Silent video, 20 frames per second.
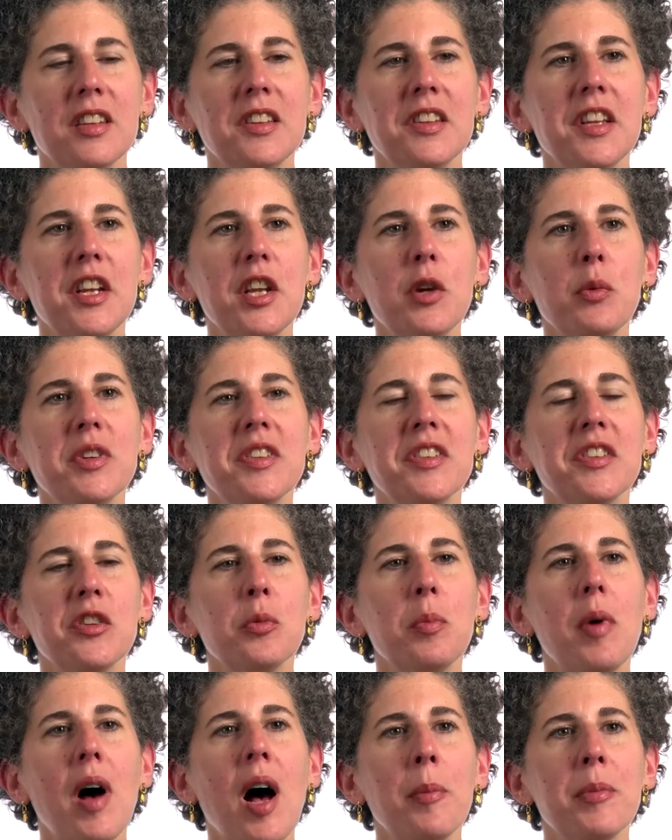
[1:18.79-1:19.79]
The city was
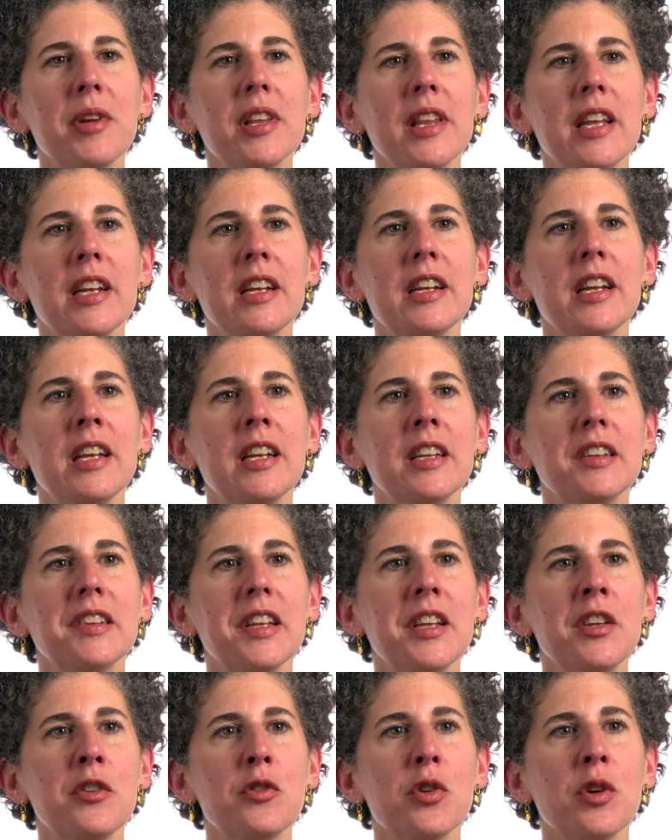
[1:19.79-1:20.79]
still populated in its
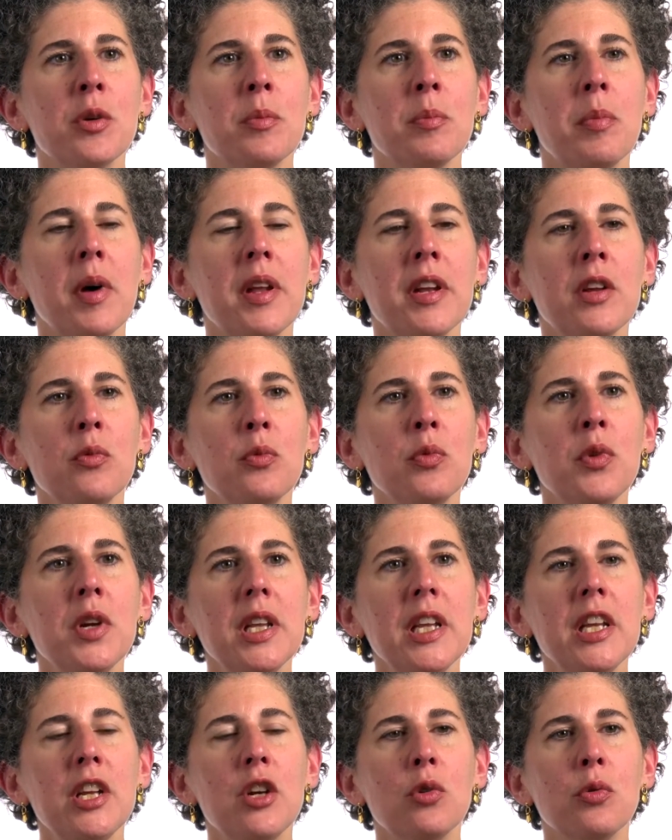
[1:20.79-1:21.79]
interim, but it
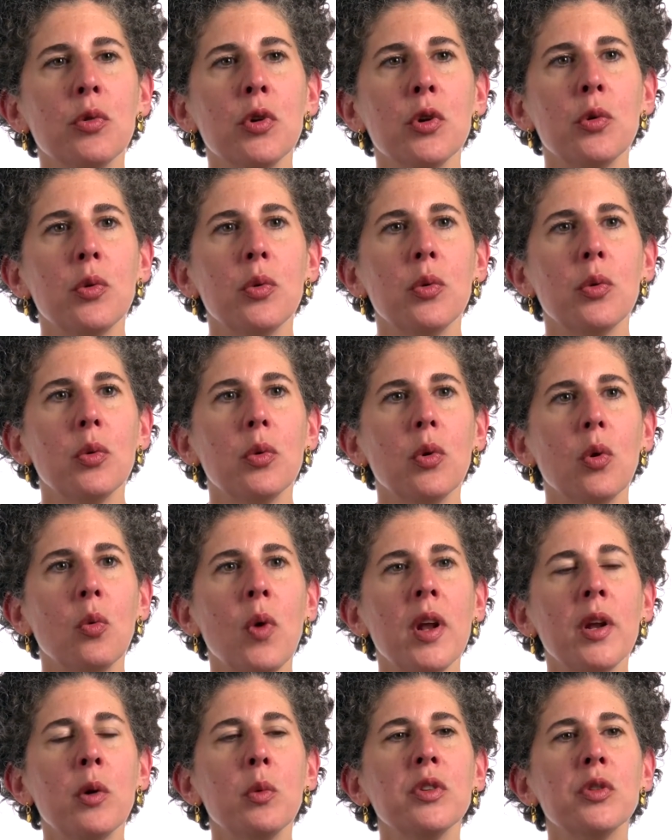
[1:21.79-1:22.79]
really grew
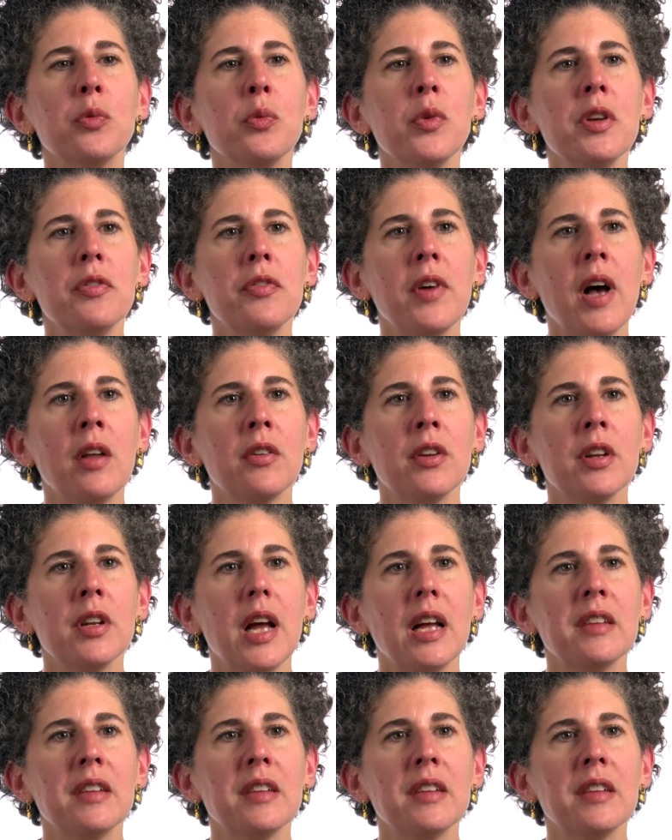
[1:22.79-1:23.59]
when it was refounded